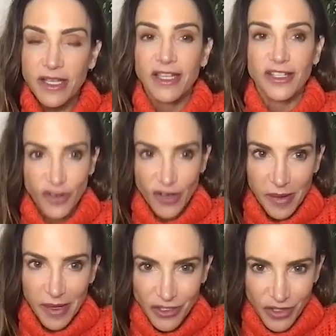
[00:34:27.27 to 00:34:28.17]
during
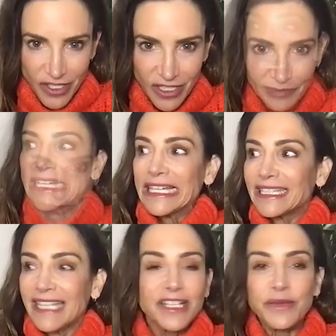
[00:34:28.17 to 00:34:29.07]
penetration.
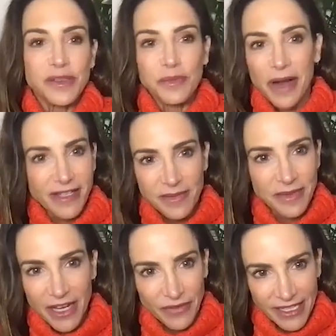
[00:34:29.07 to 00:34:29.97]
That's what surprises me
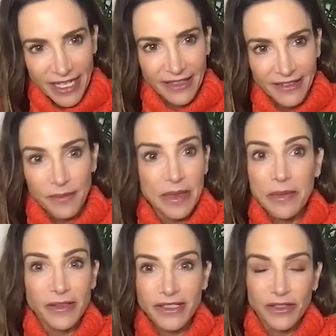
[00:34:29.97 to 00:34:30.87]
every day that people
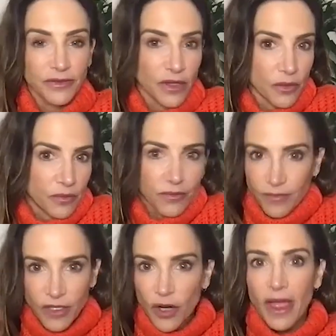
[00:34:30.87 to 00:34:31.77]
still don't
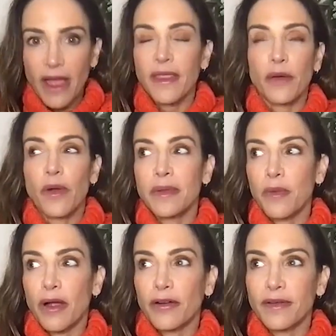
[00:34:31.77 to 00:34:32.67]
know that and that women walk
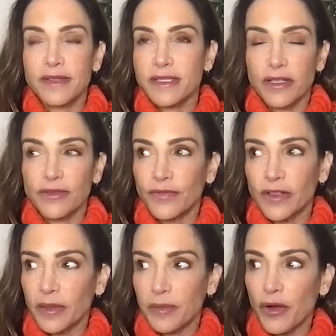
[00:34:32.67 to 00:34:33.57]
around still feeling
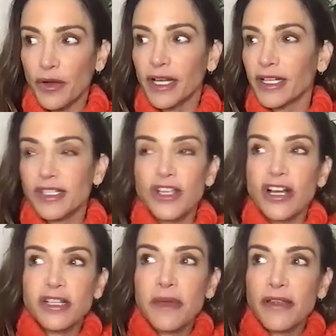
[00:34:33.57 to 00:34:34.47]
broken. I just talked to
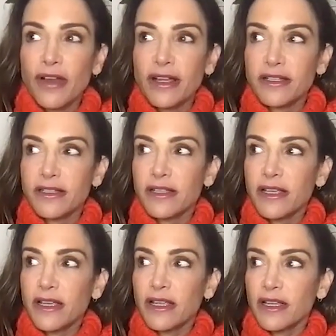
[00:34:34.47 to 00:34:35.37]
my friend's
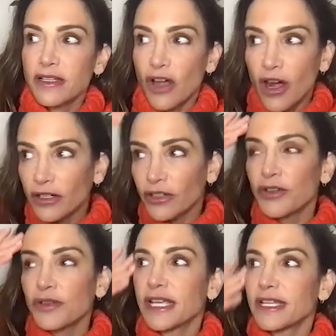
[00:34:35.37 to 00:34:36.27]
daughter who's
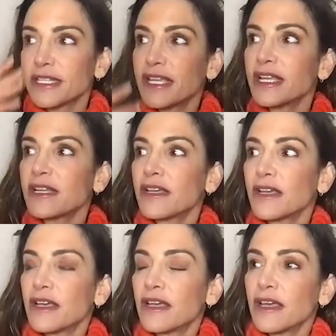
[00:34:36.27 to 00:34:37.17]
18
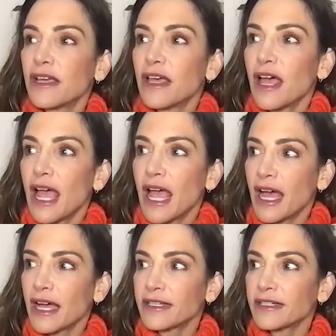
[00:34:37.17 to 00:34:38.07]

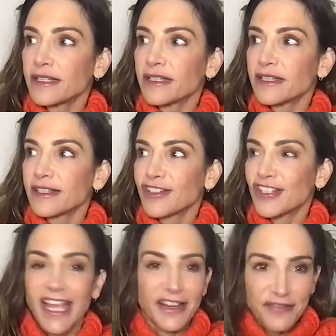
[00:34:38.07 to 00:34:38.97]
and she
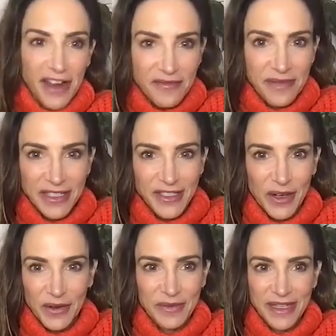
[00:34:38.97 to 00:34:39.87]
had five minutes alone with
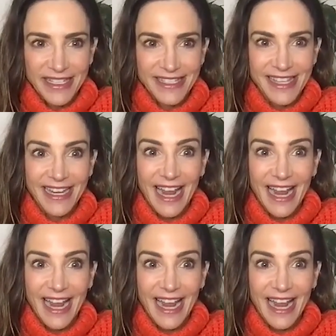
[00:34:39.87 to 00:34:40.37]
me and said,